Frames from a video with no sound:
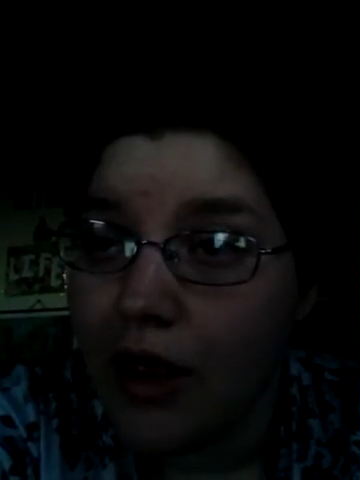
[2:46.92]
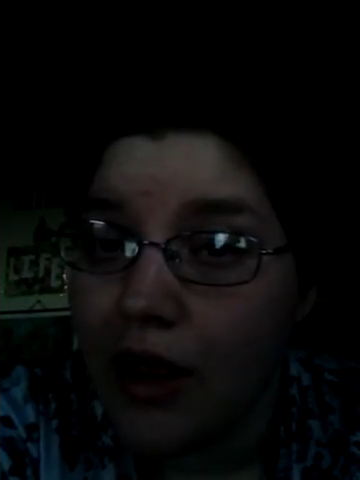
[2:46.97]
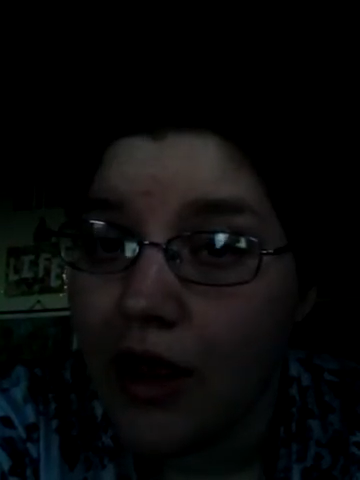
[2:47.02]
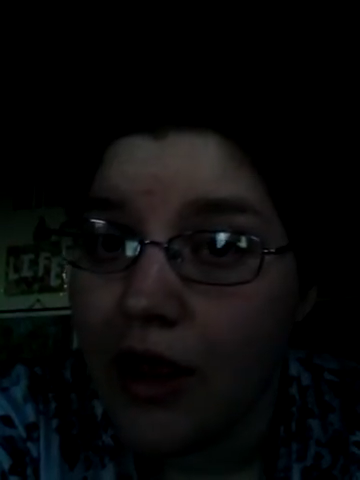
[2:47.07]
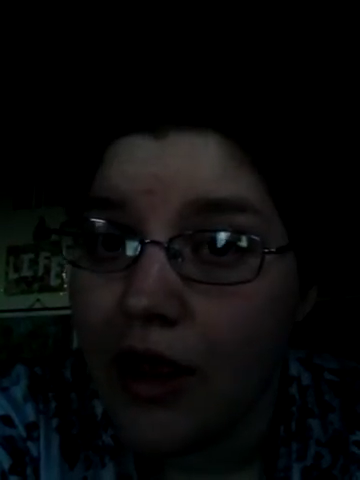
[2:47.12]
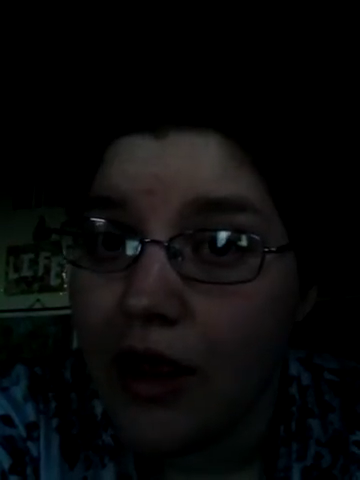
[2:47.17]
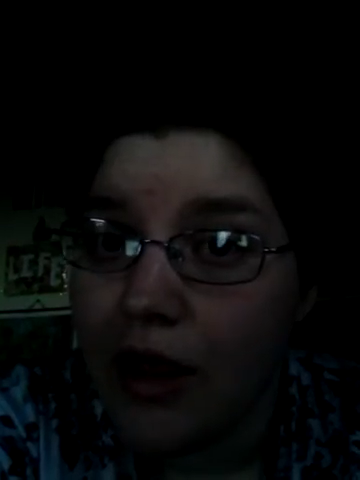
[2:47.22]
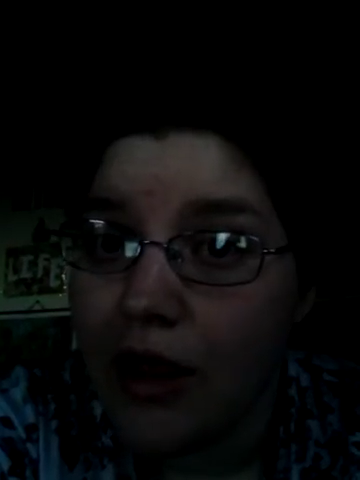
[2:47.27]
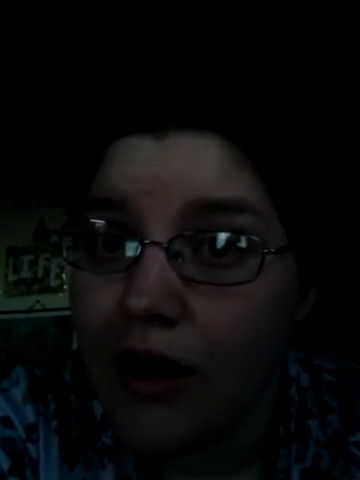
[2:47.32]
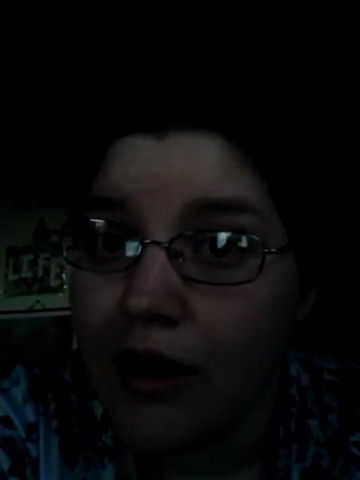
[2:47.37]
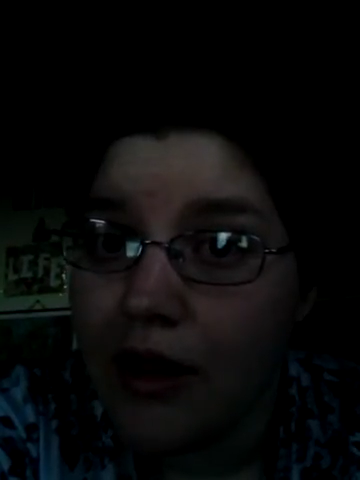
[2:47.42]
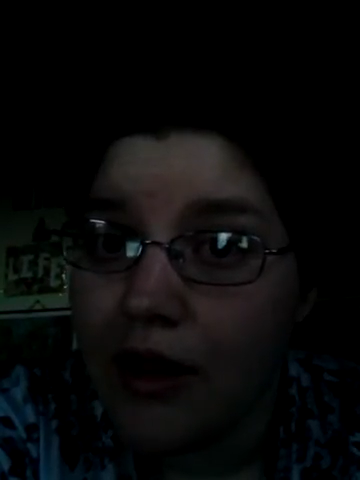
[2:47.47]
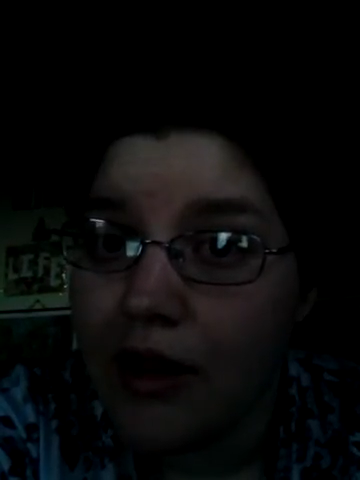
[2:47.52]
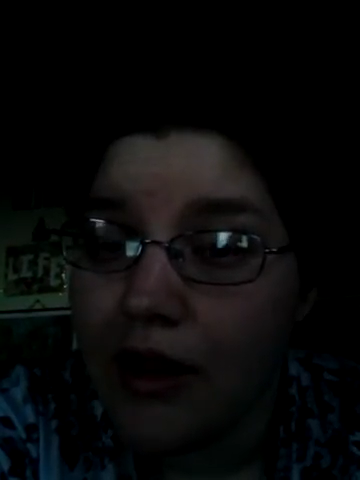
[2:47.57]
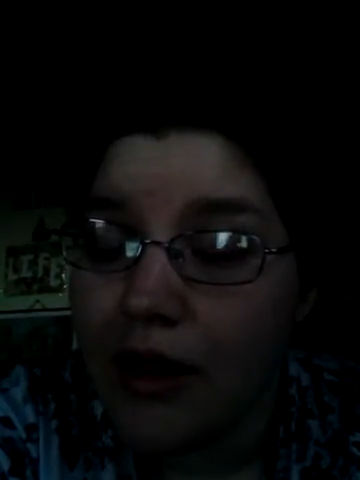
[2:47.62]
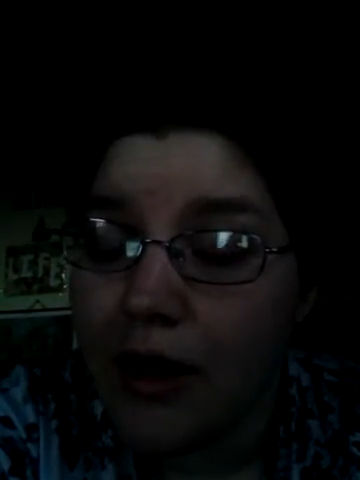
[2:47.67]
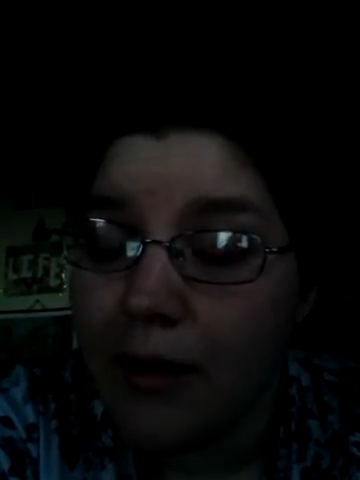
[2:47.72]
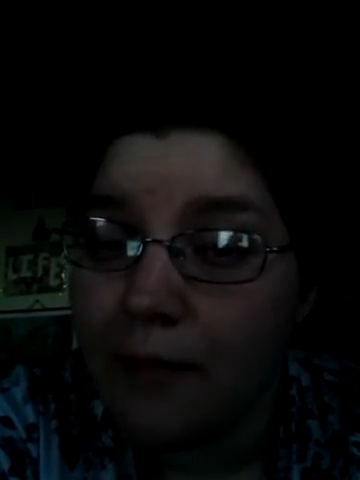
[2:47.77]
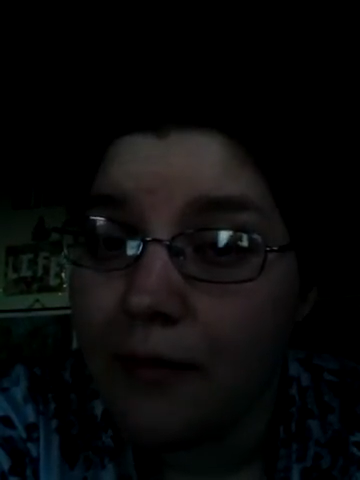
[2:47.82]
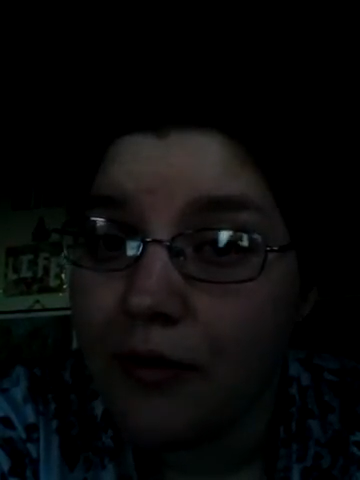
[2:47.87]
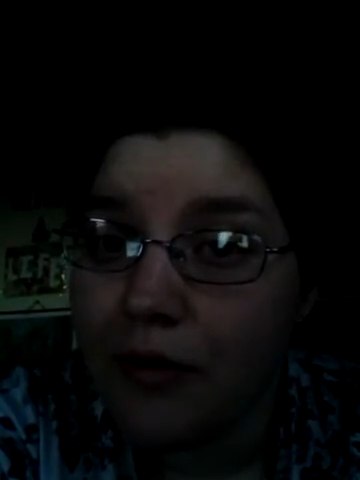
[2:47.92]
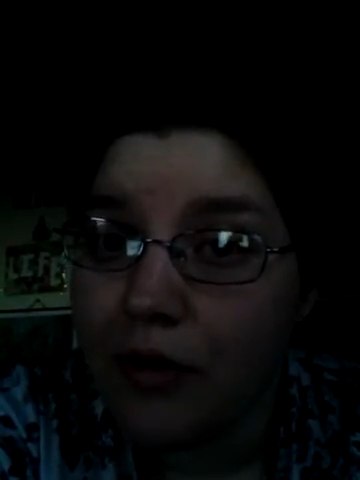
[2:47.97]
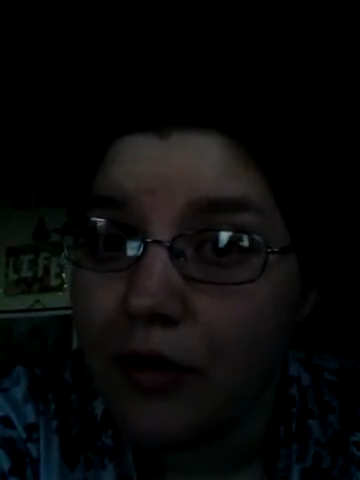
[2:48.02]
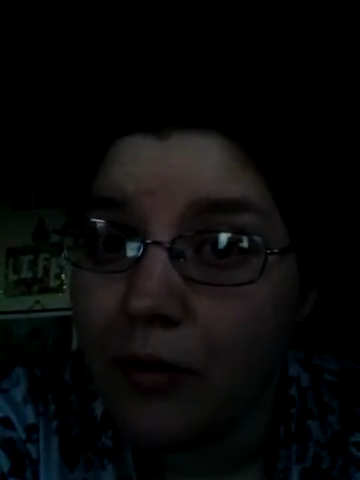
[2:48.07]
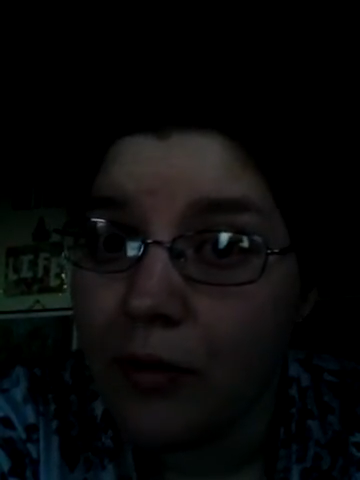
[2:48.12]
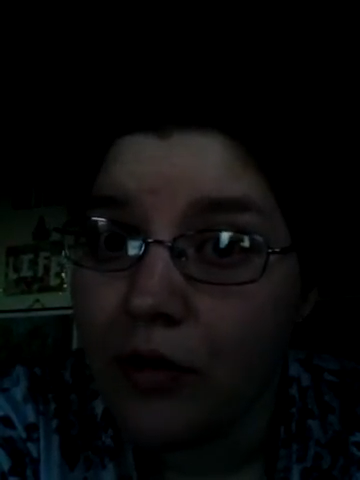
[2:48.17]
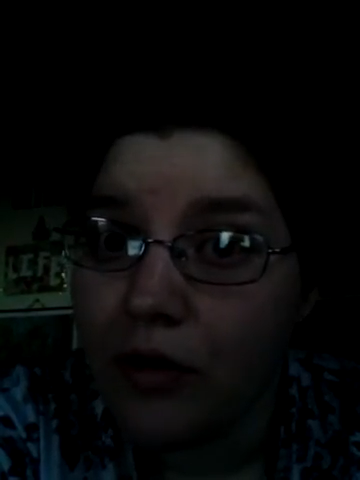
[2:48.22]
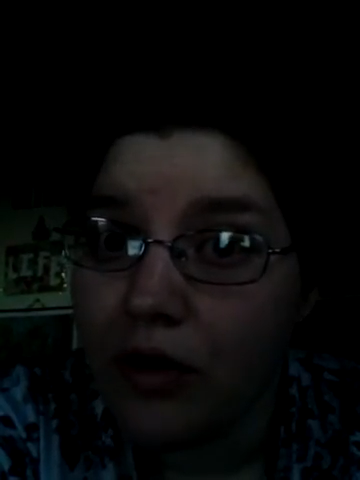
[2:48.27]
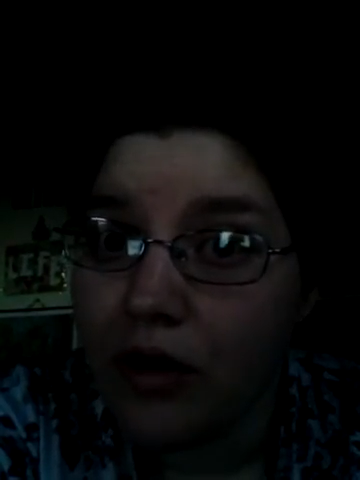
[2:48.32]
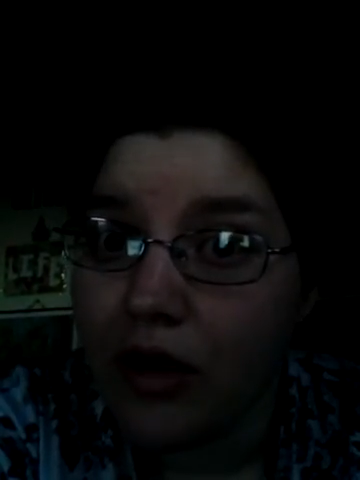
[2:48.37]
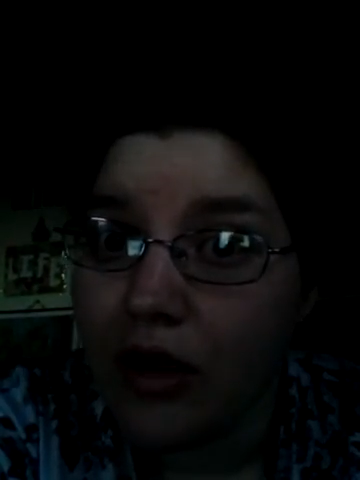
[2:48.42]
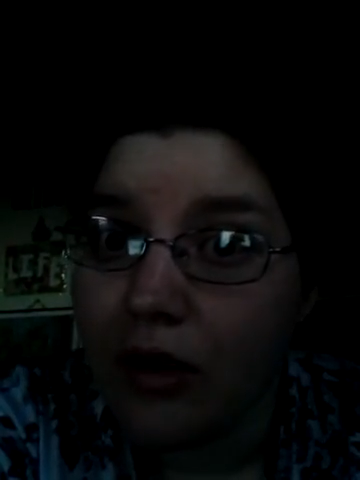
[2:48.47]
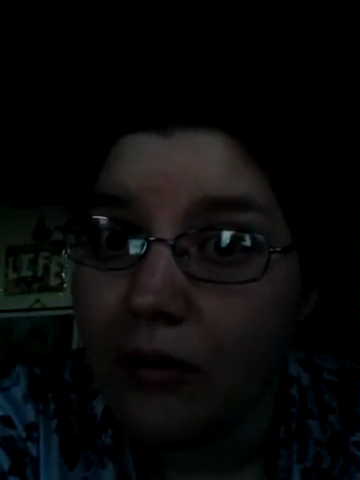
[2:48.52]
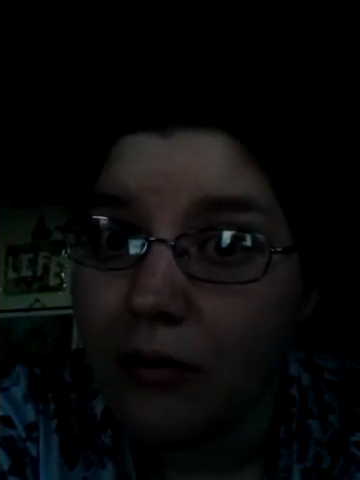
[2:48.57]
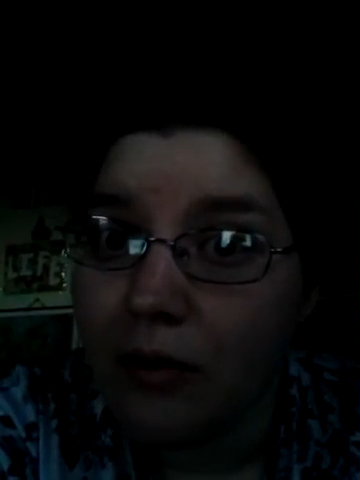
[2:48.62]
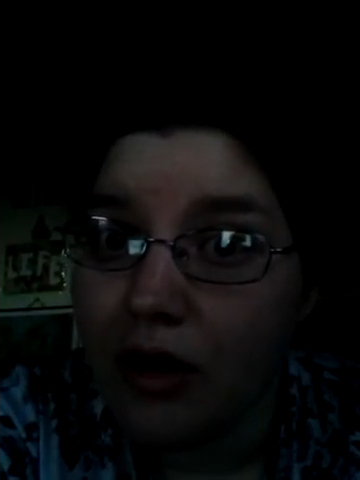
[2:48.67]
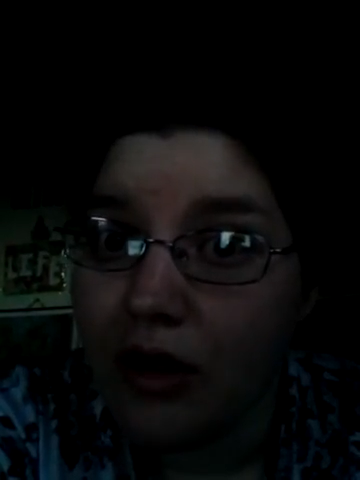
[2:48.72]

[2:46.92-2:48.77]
And I'm still working on